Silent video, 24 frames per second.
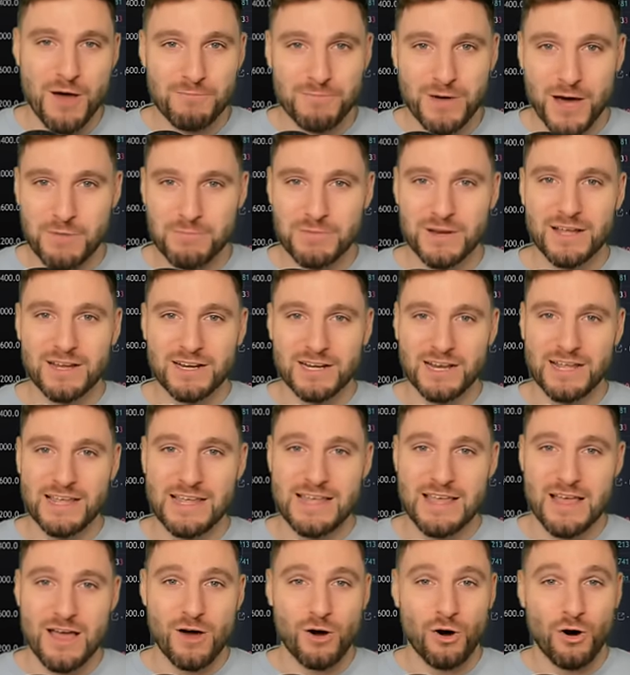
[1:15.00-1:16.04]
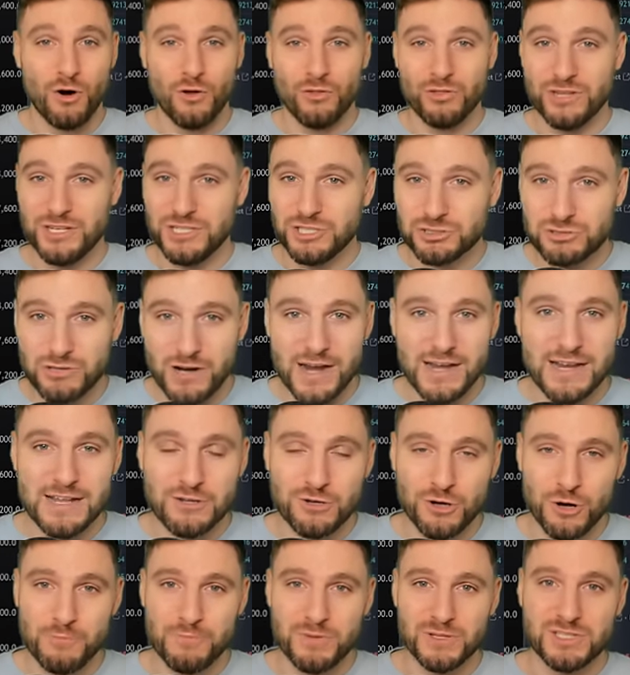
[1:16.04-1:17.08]
publicly on the trading
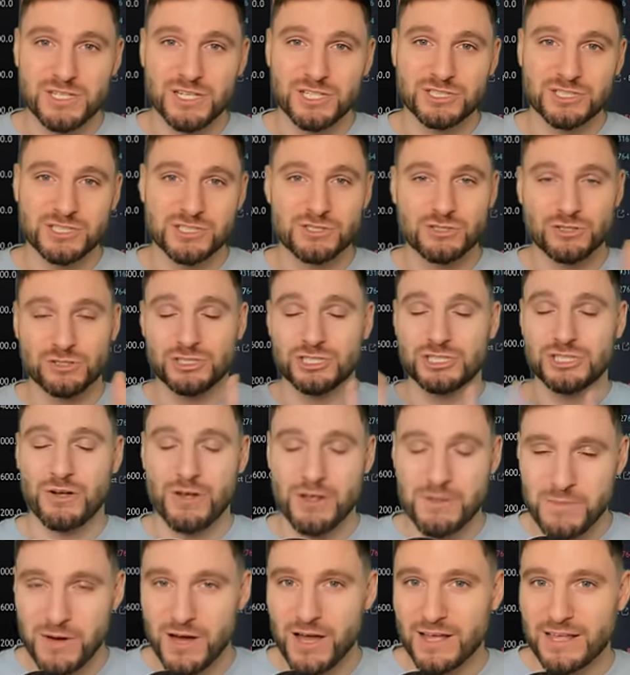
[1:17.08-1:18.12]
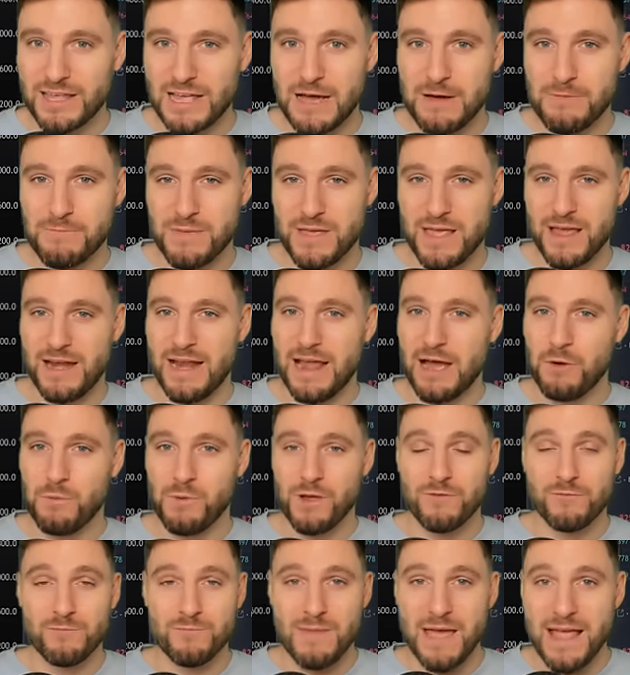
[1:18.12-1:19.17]
competitions, on showing my account P and L.
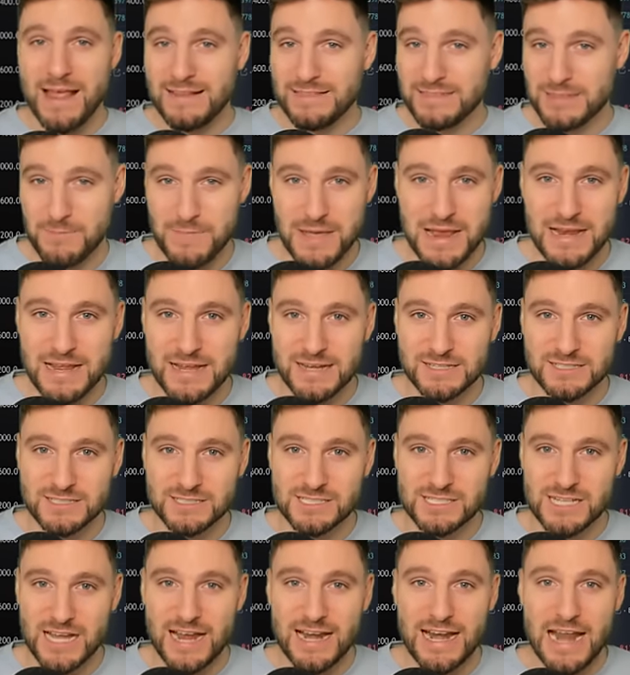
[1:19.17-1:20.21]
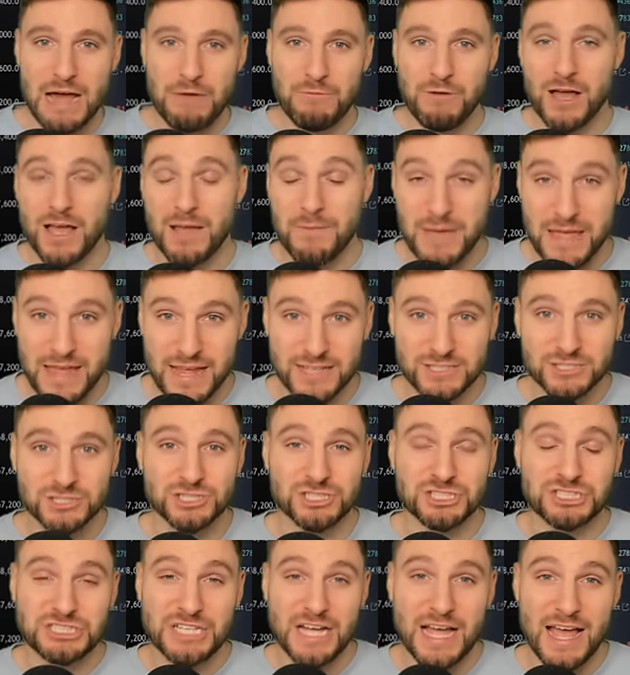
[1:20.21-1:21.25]
We've made the millions, and now I am here to
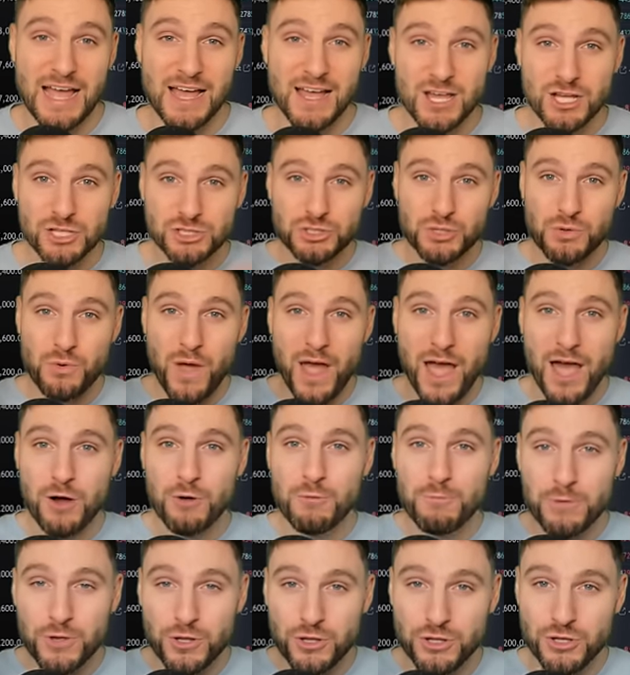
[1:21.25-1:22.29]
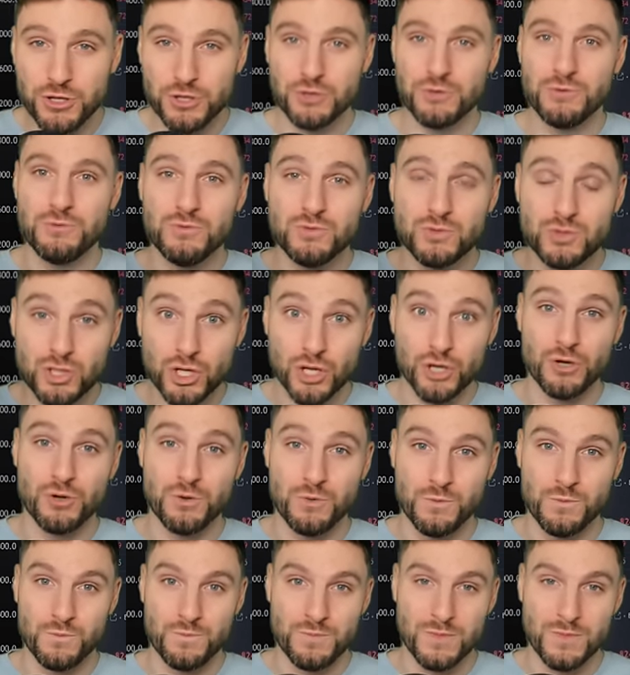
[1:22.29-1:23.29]
share to help you too.